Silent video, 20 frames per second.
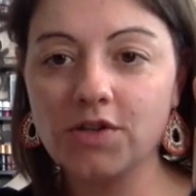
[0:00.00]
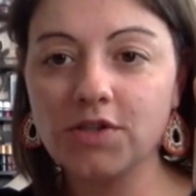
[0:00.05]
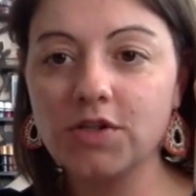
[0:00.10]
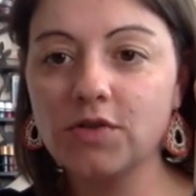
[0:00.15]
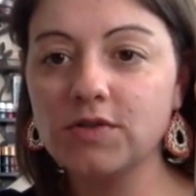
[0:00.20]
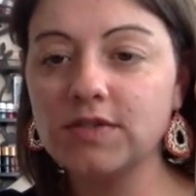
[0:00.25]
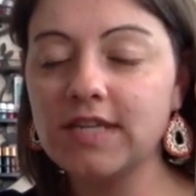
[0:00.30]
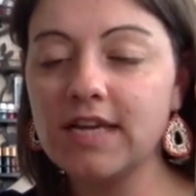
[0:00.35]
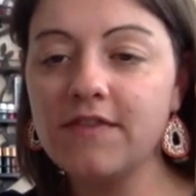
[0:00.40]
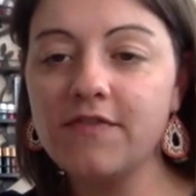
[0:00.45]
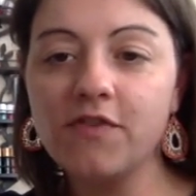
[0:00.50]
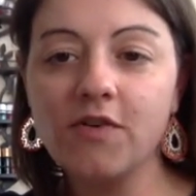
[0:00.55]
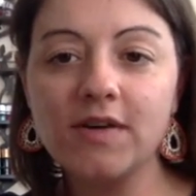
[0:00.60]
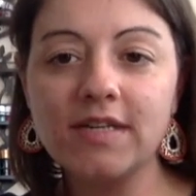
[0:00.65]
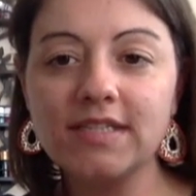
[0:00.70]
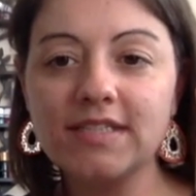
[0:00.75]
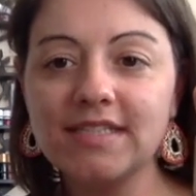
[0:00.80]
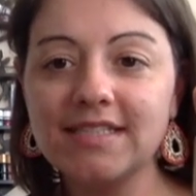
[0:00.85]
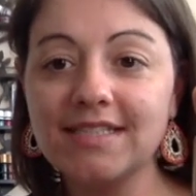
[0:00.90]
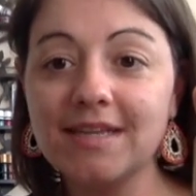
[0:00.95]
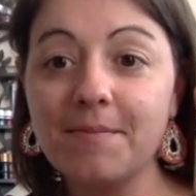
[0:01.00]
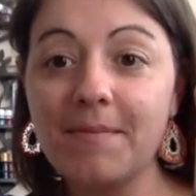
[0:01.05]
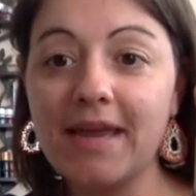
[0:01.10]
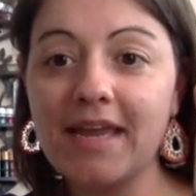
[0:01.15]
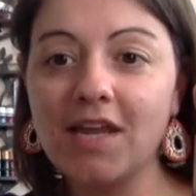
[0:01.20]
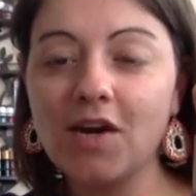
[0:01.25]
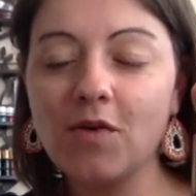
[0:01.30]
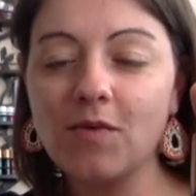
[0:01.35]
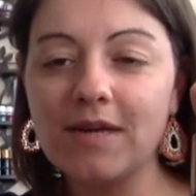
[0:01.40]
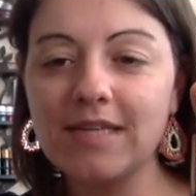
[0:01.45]
So say, for instance, I'm
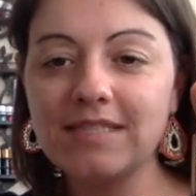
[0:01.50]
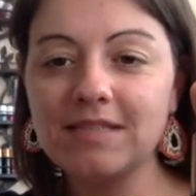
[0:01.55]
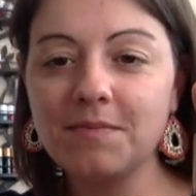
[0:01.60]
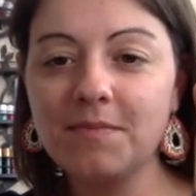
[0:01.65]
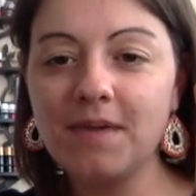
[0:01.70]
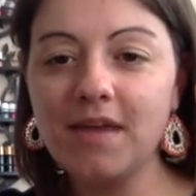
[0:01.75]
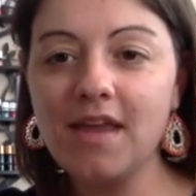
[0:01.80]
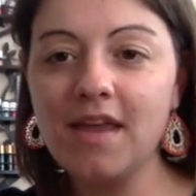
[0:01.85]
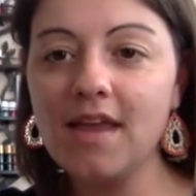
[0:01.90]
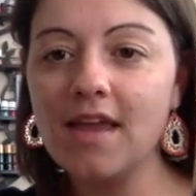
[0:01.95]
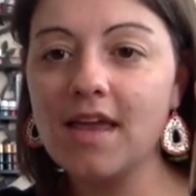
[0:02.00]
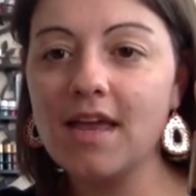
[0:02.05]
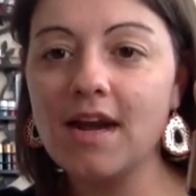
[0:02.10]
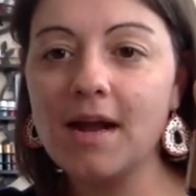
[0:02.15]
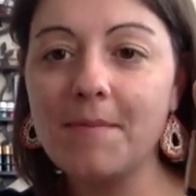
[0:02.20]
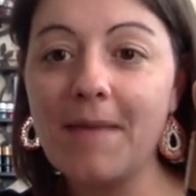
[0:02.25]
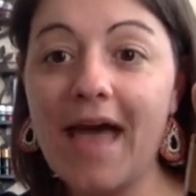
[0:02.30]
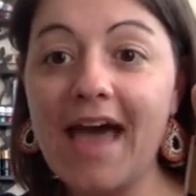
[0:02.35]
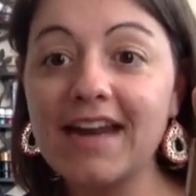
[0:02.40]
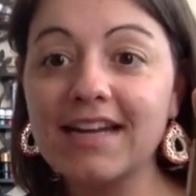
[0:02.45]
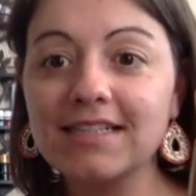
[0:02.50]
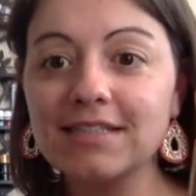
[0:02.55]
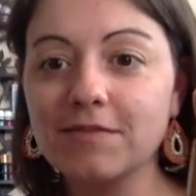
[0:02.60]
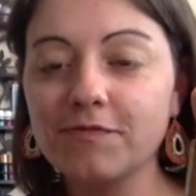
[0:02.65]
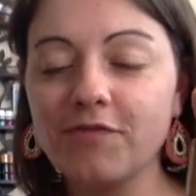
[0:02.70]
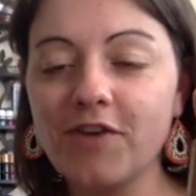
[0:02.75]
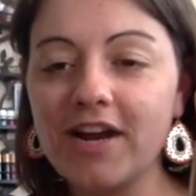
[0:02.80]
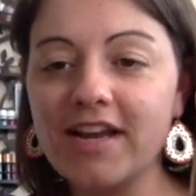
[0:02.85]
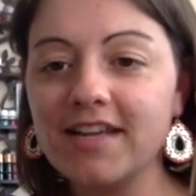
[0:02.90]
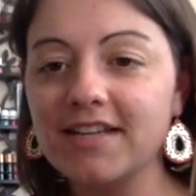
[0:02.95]
making a recipe and I'm adding
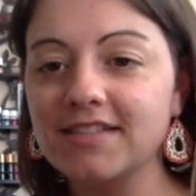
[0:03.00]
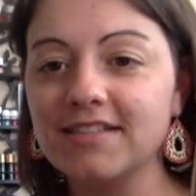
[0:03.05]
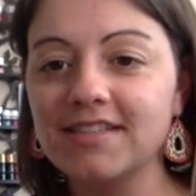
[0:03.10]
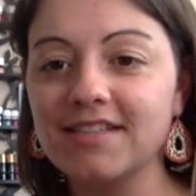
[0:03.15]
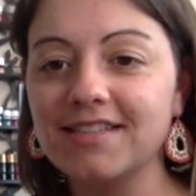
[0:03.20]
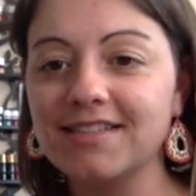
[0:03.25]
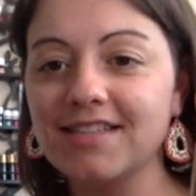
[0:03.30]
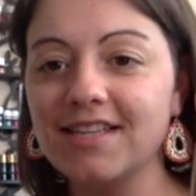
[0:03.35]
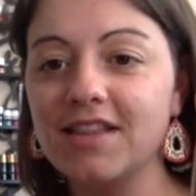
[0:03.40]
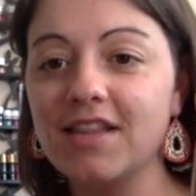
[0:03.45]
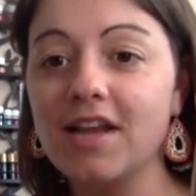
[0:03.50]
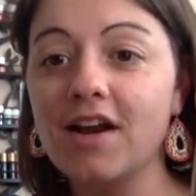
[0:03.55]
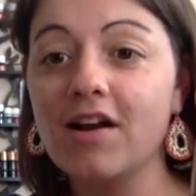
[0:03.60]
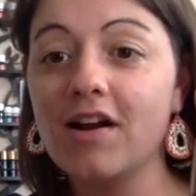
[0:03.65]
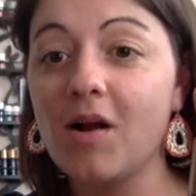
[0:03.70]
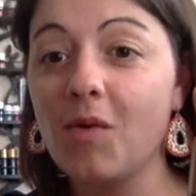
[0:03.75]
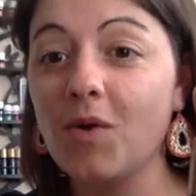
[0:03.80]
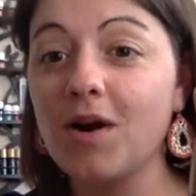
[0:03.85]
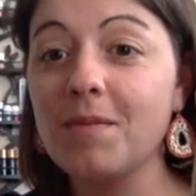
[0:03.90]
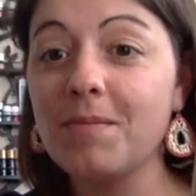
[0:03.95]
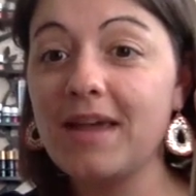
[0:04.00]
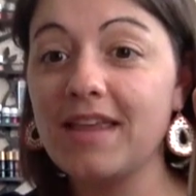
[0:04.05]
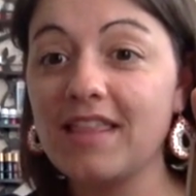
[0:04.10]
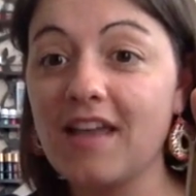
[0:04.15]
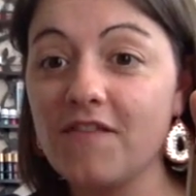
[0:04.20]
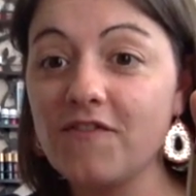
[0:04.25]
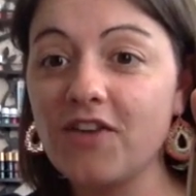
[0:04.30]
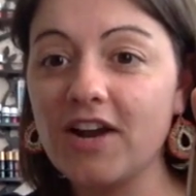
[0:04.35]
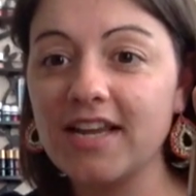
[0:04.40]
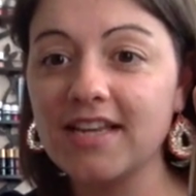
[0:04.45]
some frankincense in there and I want to make
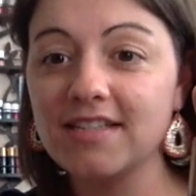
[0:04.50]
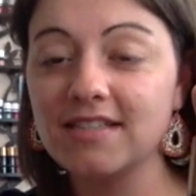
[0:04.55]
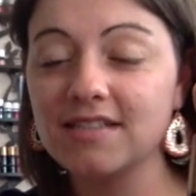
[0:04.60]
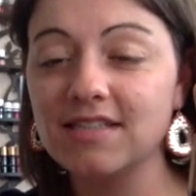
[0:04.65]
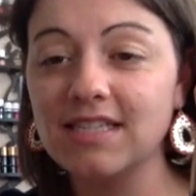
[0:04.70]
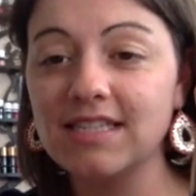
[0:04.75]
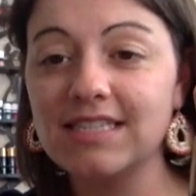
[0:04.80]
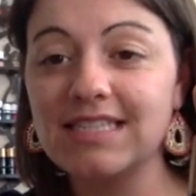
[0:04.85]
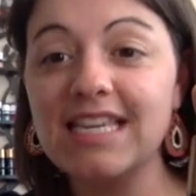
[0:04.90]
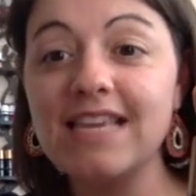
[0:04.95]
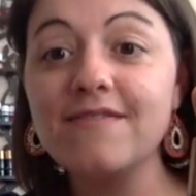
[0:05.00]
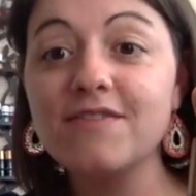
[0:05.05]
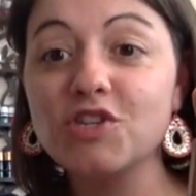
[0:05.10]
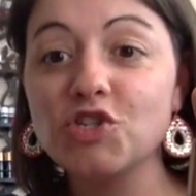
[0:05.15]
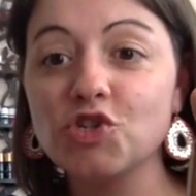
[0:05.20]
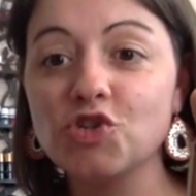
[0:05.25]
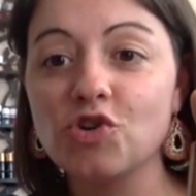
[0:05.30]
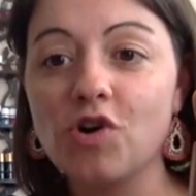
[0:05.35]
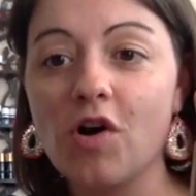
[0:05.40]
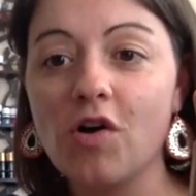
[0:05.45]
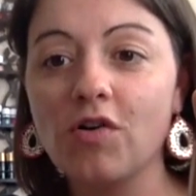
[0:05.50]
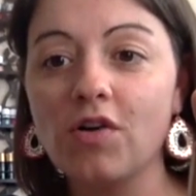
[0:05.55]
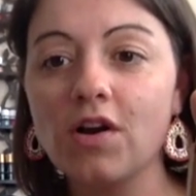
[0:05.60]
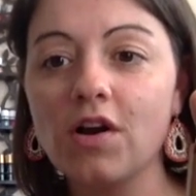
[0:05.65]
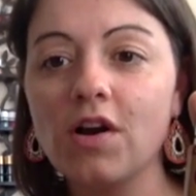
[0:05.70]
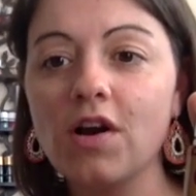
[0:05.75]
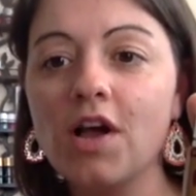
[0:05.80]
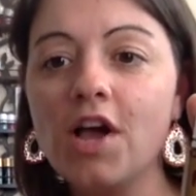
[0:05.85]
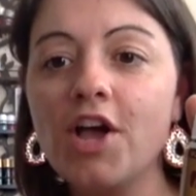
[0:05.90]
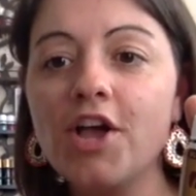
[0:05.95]
that frankincense even stronger,